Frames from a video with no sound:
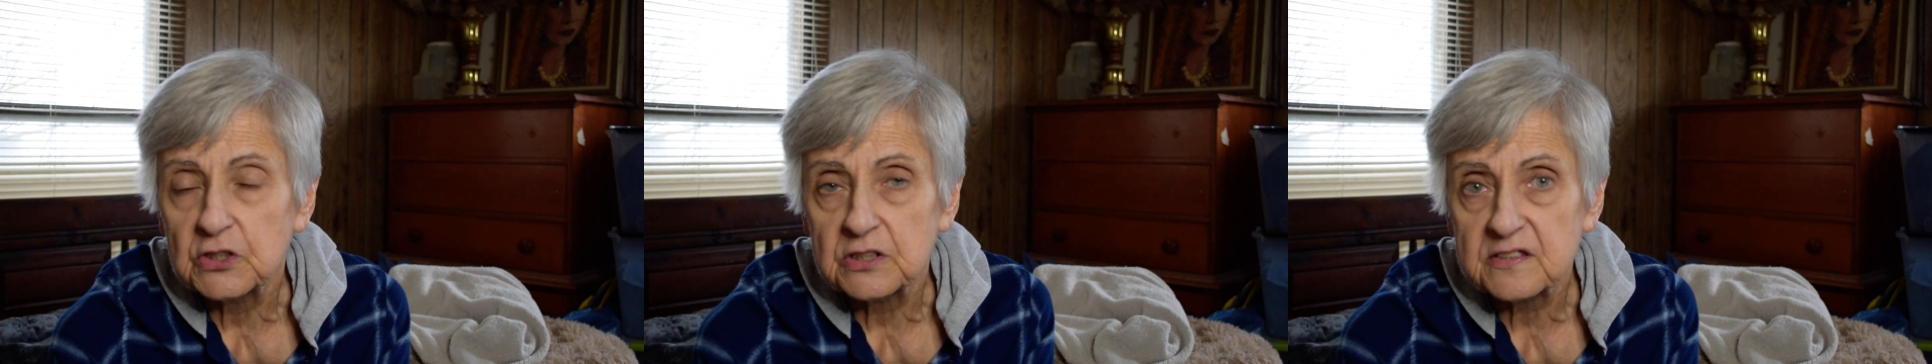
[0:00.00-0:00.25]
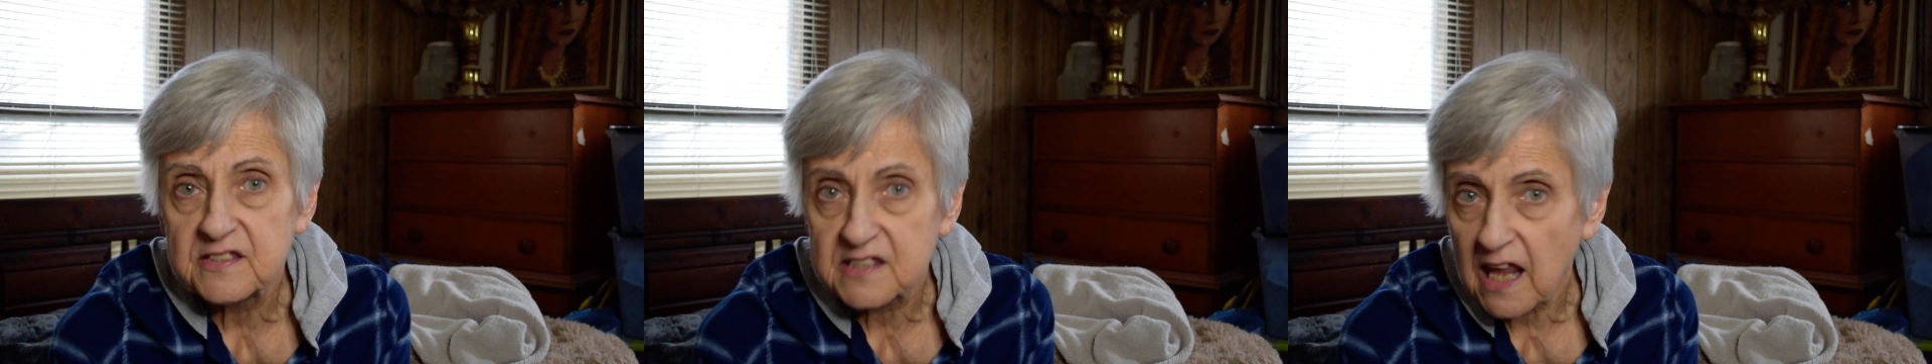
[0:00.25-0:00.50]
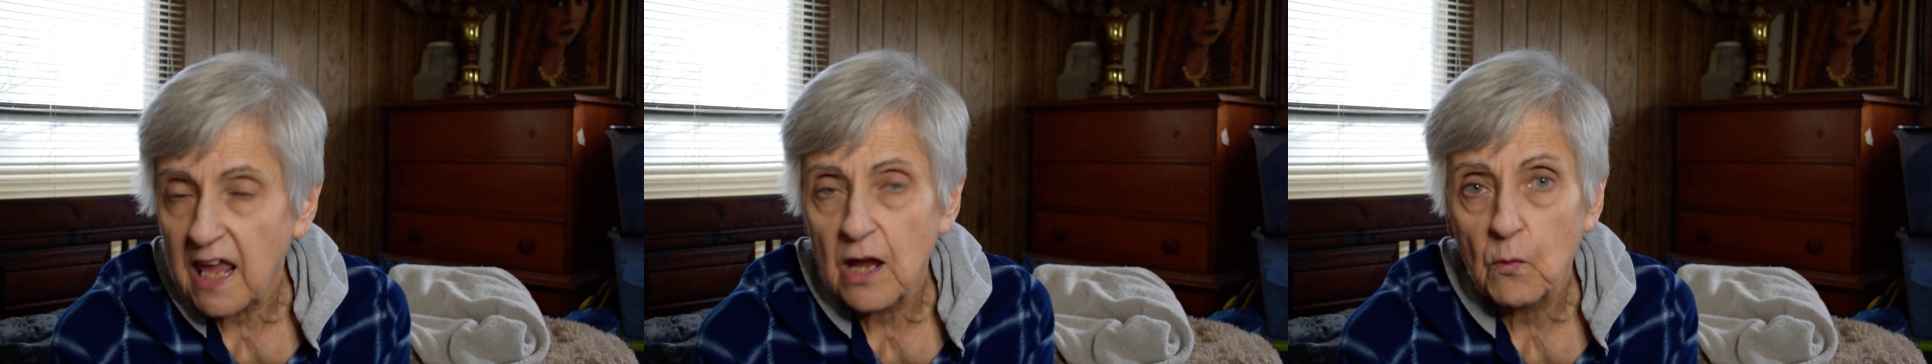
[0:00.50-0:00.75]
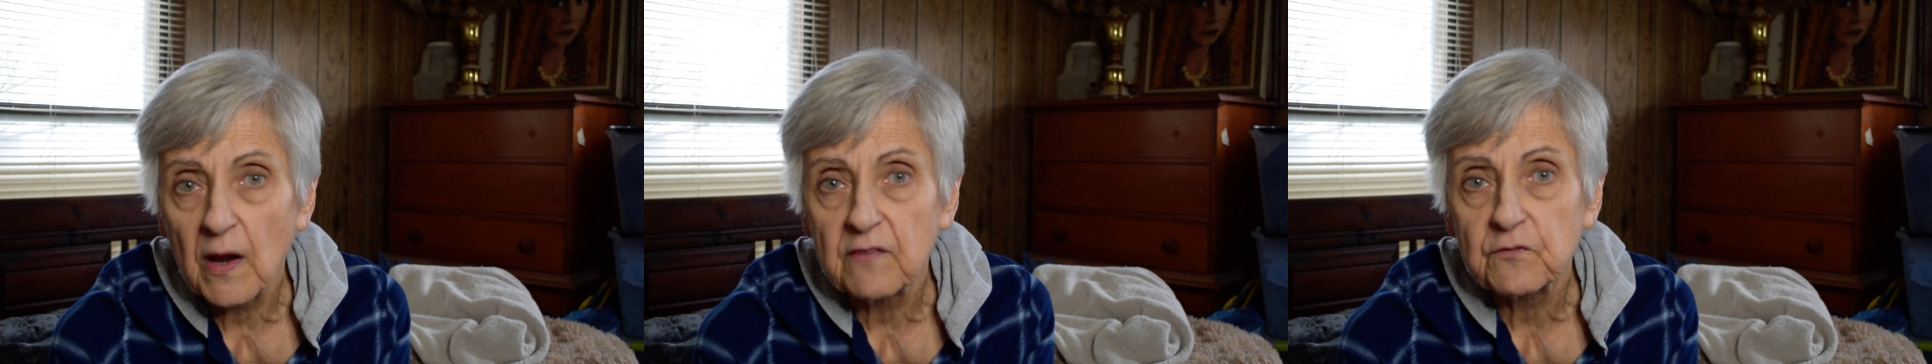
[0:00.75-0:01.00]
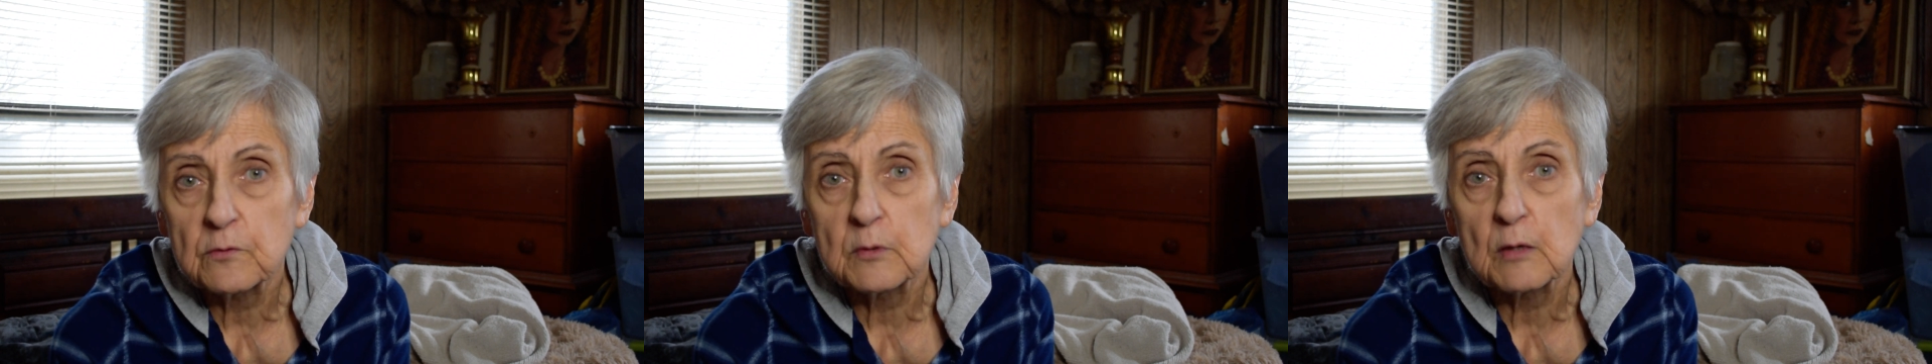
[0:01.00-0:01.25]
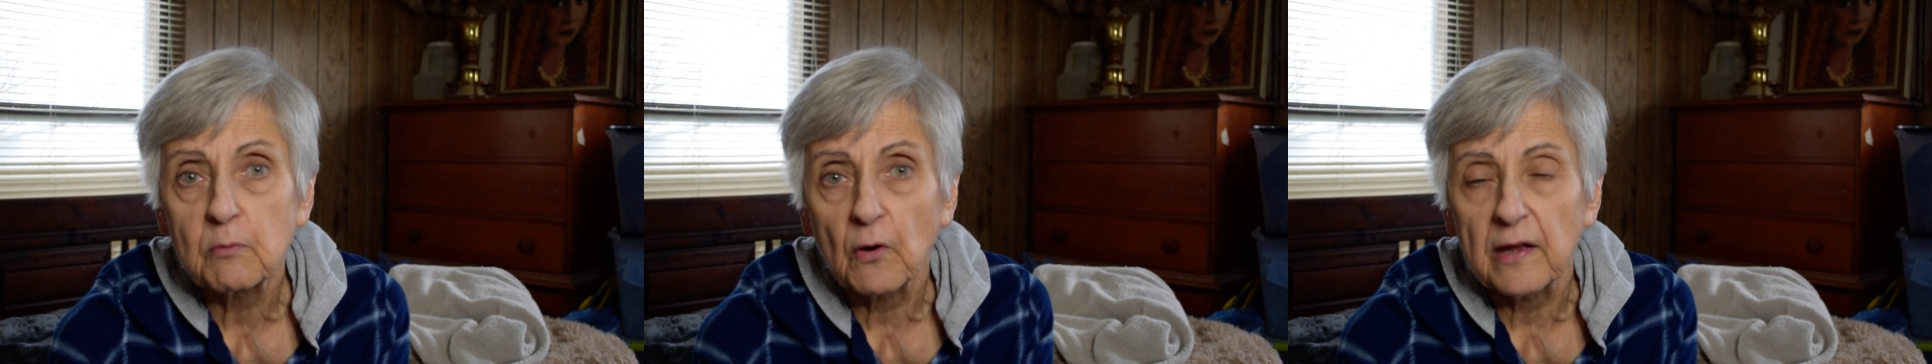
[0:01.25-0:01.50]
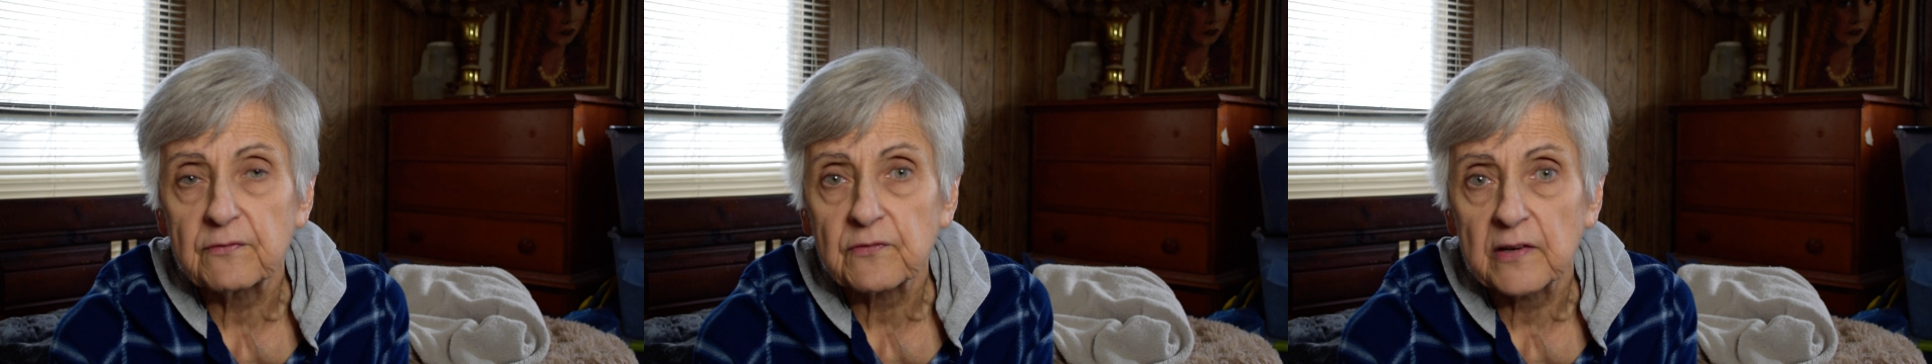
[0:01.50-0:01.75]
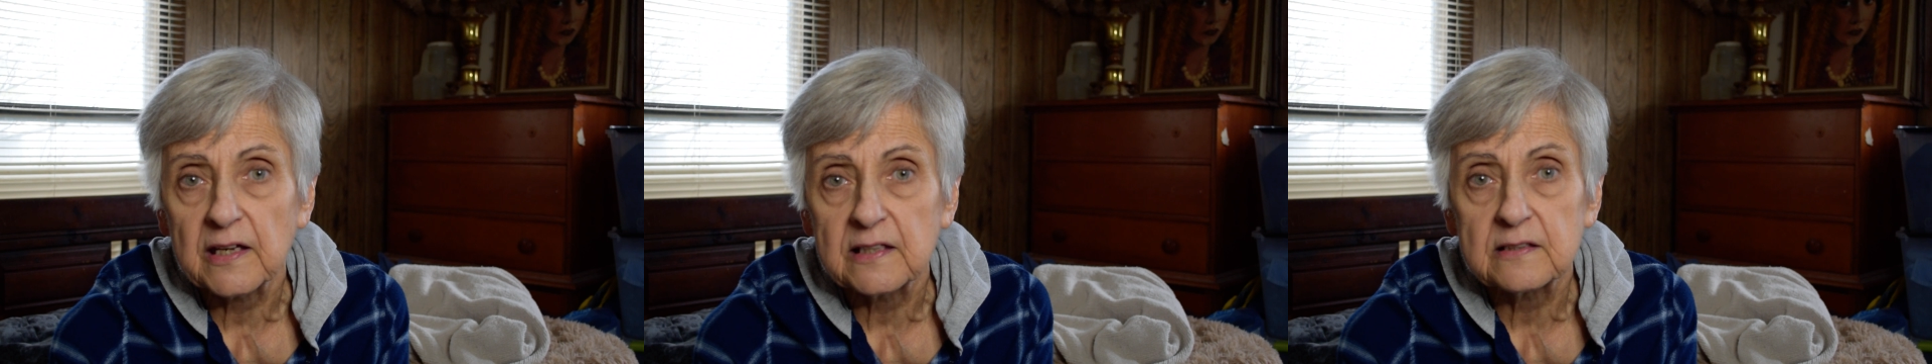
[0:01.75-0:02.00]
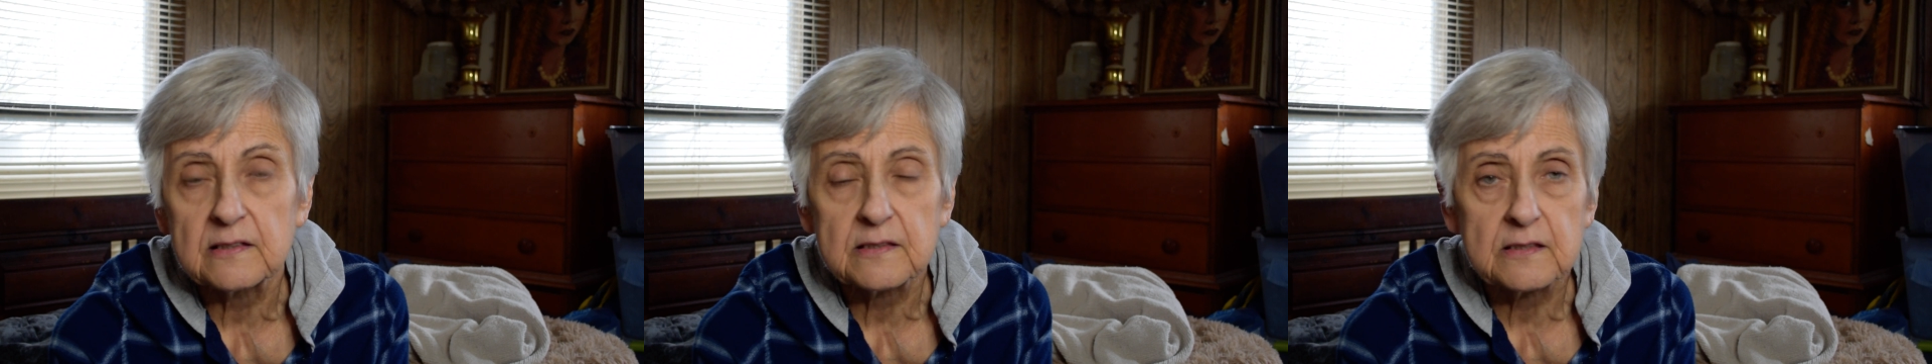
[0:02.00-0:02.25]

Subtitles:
stay away from your boyfriend